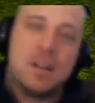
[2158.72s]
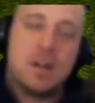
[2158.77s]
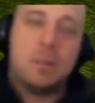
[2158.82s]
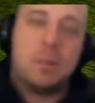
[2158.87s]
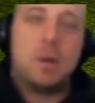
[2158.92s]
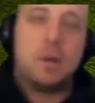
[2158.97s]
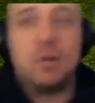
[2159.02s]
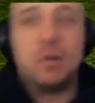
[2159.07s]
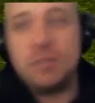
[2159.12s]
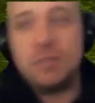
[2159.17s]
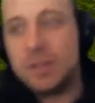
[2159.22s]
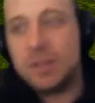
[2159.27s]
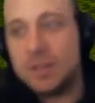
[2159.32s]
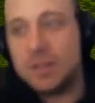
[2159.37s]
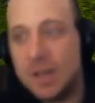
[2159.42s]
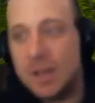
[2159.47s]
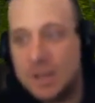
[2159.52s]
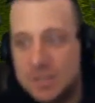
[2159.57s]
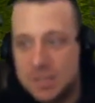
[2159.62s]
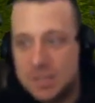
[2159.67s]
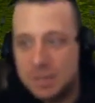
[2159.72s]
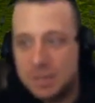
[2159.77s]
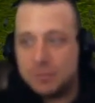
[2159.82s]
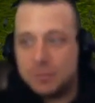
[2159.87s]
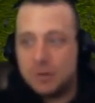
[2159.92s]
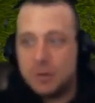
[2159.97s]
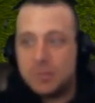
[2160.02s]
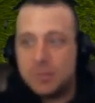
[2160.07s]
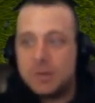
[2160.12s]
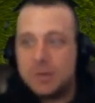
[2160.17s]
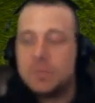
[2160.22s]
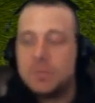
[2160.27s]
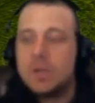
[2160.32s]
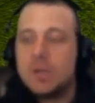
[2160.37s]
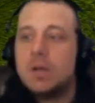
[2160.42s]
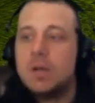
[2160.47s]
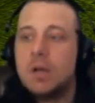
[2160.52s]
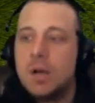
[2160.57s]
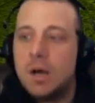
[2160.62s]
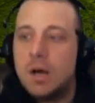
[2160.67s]
up, how everything lines up for me.
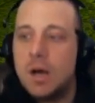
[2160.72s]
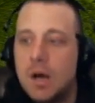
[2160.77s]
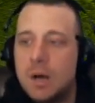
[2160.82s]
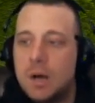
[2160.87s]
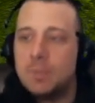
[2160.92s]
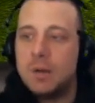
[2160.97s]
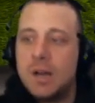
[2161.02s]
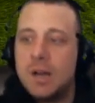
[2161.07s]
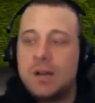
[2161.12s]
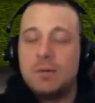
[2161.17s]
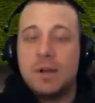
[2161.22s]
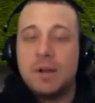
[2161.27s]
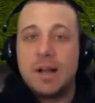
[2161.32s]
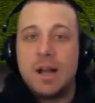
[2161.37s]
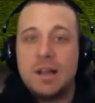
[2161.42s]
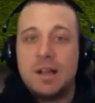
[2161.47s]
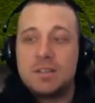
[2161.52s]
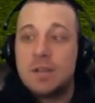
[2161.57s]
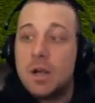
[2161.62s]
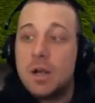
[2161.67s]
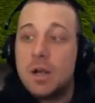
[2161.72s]
But anyway, guys,